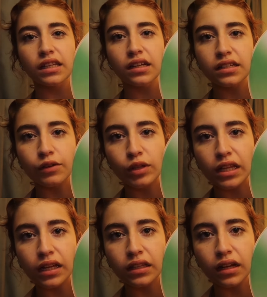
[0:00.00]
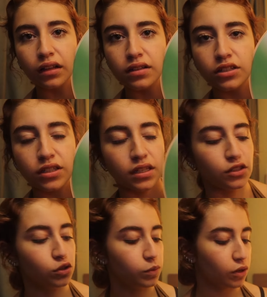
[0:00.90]
I think, because I really like the colors. It just is
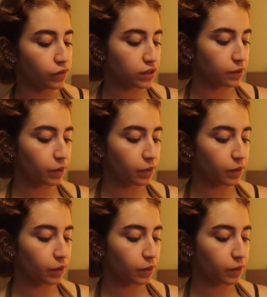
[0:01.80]
Subin, obviously,